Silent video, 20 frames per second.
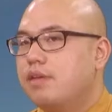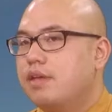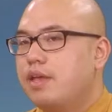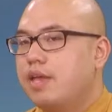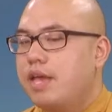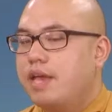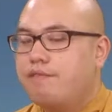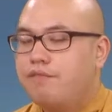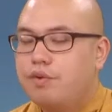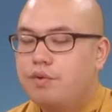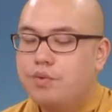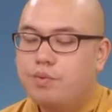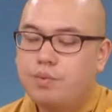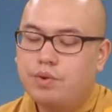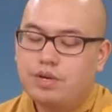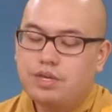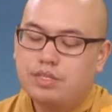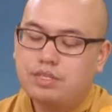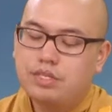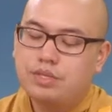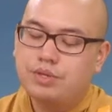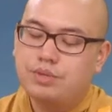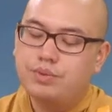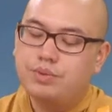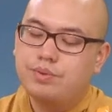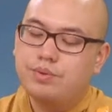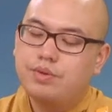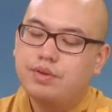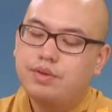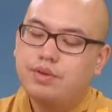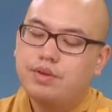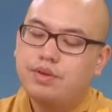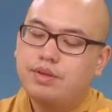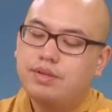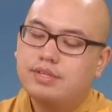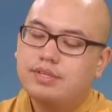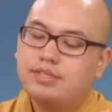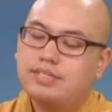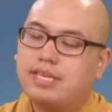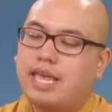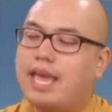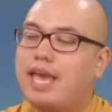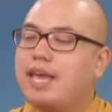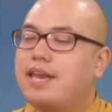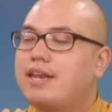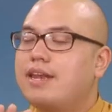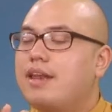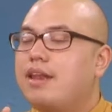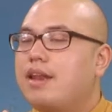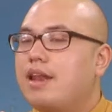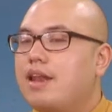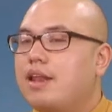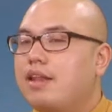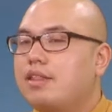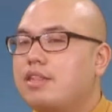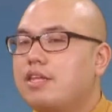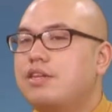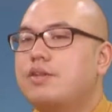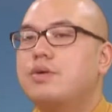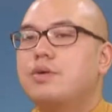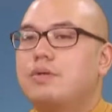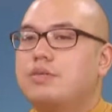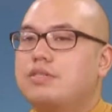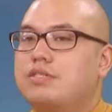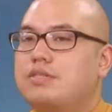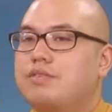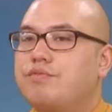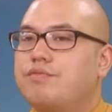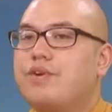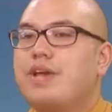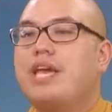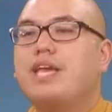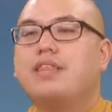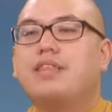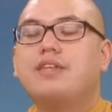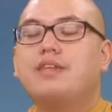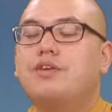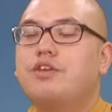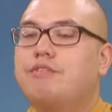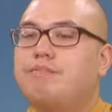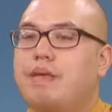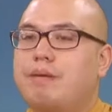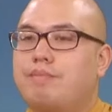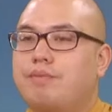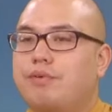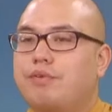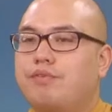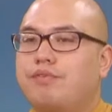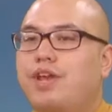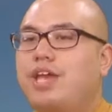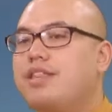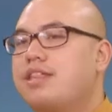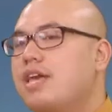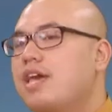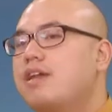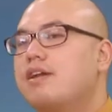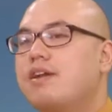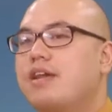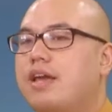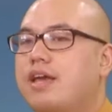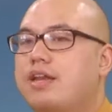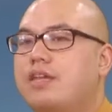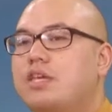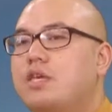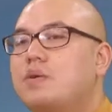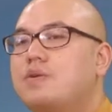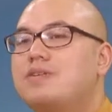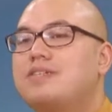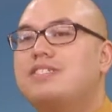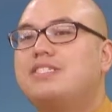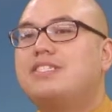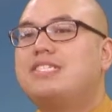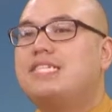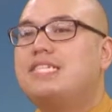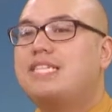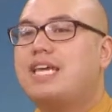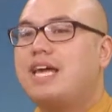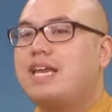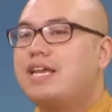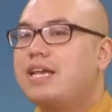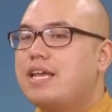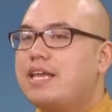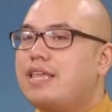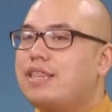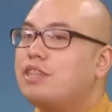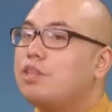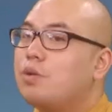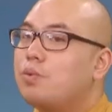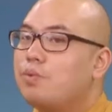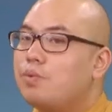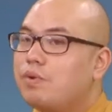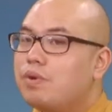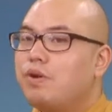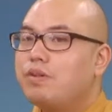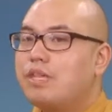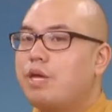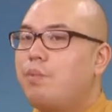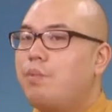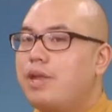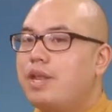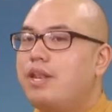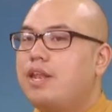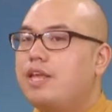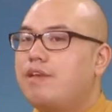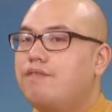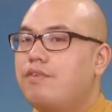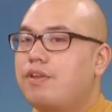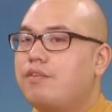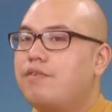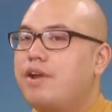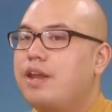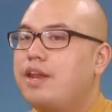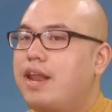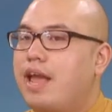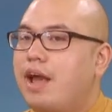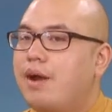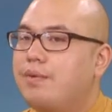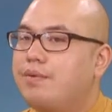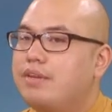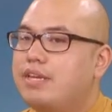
If you were to scan the news, read the newspaper, read the internet, you will see that the world that we live in right now